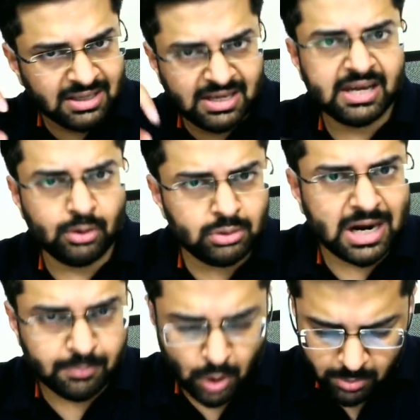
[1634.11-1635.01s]
get into that
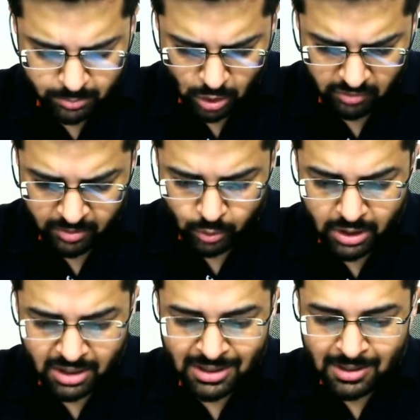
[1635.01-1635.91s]
problem solving mode
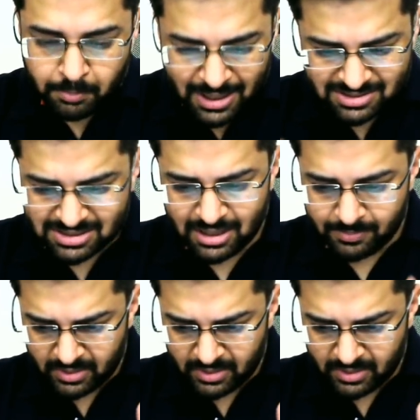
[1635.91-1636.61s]
but still